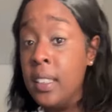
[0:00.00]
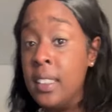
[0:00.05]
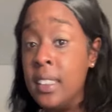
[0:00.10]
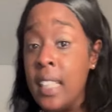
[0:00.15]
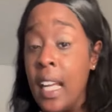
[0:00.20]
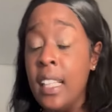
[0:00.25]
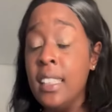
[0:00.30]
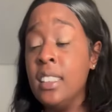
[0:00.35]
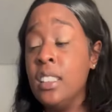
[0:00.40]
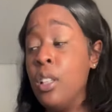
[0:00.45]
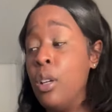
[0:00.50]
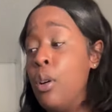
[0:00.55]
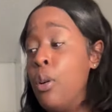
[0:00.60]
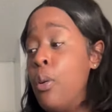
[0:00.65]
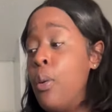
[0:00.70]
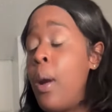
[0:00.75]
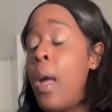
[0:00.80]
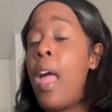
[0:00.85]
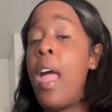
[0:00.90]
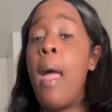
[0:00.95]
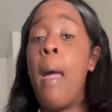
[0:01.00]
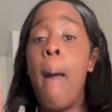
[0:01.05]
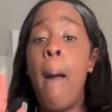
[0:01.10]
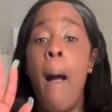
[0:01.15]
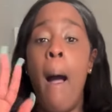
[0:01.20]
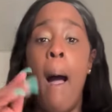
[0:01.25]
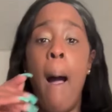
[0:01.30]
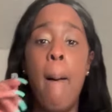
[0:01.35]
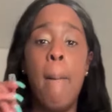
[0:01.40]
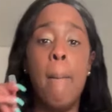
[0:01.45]
stay tuned.
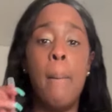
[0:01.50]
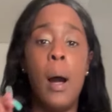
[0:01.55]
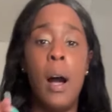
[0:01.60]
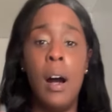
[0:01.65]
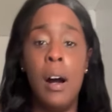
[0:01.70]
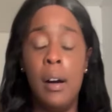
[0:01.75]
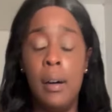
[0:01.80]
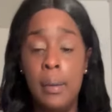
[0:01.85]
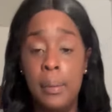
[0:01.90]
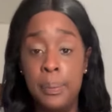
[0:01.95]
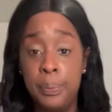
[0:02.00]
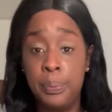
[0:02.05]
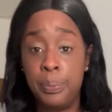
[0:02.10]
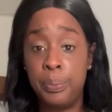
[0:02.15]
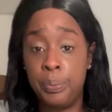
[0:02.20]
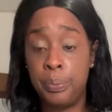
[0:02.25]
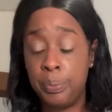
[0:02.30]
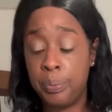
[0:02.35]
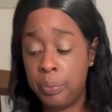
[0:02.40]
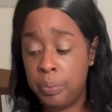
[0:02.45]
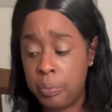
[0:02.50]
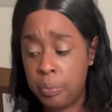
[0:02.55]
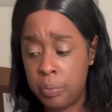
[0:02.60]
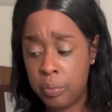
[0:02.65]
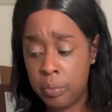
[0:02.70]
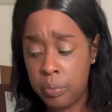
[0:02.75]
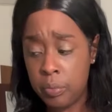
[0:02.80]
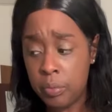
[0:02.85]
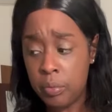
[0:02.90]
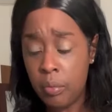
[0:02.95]
Um, um,
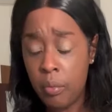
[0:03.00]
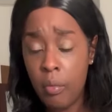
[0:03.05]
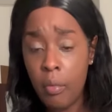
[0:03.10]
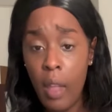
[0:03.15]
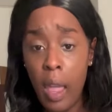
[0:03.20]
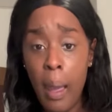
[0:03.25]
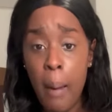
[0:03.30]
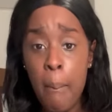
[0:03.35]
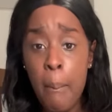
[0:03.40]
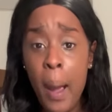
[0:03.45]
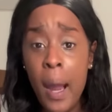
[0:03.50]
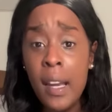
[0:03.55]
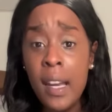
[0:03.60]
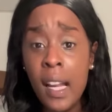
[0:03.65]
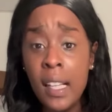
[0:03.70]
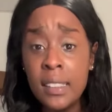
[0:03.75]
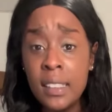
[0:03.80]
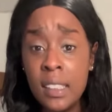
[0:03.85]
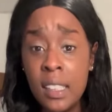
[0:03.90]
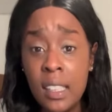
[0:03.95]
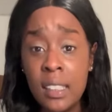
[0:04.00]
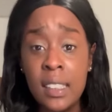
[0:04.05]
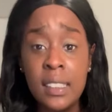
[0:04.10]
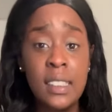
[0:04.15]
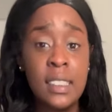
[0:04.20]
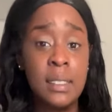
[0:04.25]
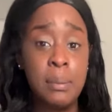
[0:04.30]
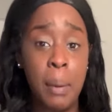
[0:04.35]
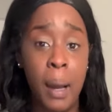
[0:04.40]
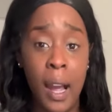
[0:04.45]
my next look, this
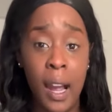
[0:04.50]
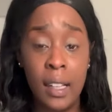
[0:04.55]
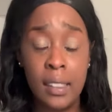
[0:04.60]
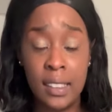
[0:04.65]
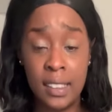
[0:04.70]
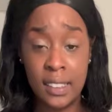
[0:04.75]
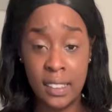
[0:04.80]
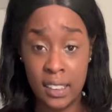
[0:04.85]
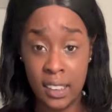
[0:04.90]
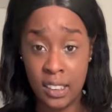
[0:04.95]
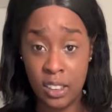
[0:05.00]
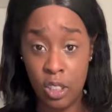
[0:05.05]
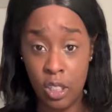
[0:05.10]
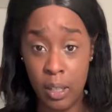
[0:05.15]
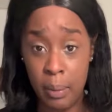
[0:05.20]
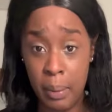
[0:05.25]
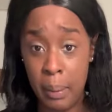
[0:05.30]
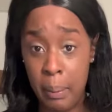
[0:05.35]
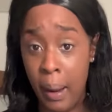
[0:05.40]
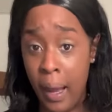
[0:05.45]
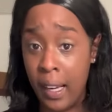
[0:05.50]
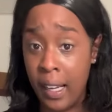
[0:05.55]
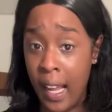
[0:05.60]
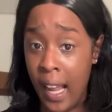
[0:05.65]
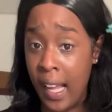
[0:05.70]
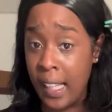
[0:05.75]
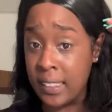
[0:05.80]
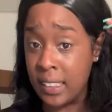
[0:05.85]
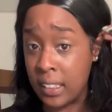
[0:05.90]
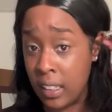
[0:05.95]
is my, this is gonna be my
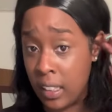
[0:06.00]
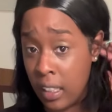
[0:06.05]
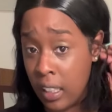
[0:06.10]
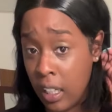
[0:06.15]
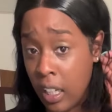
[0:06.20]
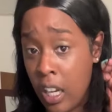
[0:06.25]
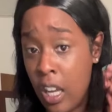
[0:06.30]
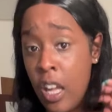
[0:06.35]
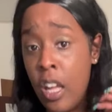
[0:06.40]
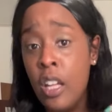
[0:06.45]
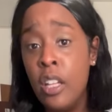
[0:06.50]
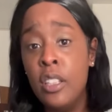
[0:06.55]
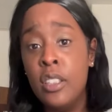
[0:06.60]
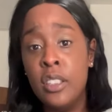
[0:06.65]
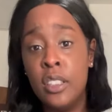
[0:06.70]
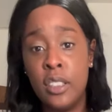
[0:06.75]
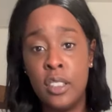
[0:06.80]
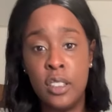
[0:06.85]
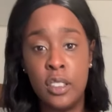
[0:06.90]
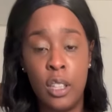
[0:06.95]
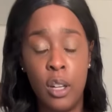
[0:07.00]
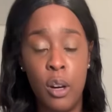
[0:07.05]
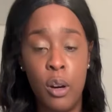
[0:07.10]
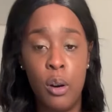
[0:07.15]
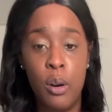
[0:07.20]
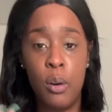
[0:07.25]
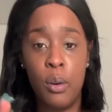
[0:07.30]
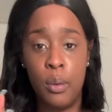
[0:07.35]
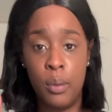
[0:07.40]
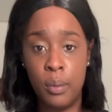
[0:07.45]
last look.
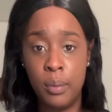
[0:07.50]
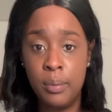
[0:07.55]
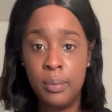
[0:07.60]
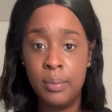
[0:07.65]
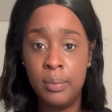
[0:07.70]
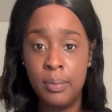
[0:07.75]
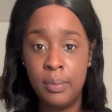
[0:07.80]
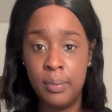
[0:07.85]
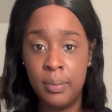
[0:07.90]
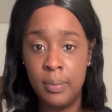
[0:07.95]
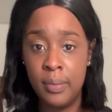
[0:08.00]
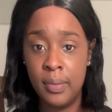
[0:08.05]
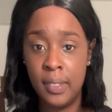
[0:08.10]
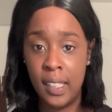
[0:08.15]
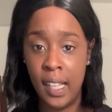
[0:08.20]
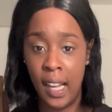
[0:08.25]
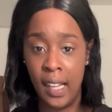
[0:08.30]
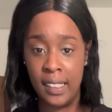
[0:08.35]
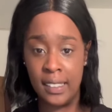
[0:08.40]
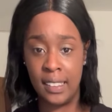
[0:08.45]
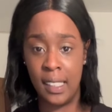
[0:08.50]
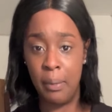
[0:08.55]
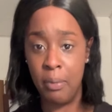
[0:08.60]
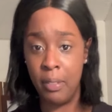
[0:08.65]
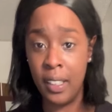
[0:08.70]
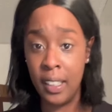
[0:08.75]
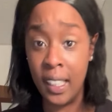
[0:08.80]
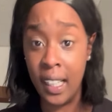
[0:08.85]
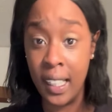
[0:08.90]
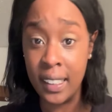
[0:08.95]
So yes, I'm
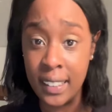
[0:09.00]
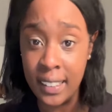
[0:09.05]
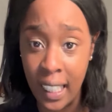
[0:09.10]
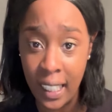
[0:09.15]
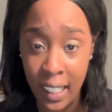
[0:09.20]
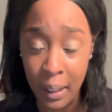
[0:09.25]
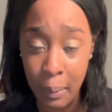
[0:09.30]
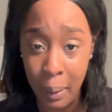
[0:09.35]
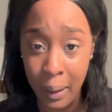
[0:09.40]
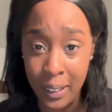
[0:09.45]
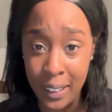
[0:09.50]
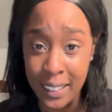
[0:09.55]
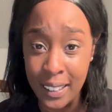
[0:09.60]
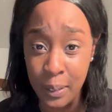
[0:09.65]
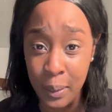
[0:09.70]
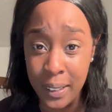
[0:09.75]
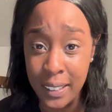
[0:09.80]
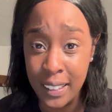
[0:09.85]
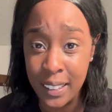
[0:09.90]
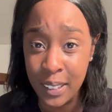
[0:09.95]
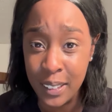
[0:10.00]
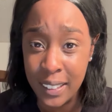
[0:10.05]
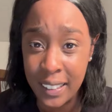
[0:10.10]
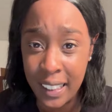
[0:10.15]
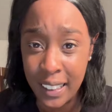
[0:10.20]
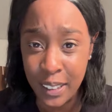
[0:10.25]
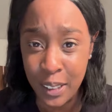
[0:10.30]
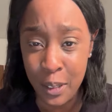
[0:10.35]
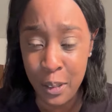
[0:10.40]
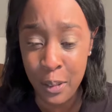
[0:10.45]
really excited about this one, so
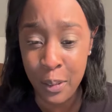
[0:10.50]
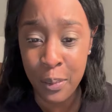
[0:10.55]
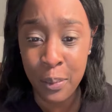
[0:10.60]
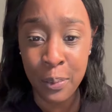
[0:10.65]
stay tuned.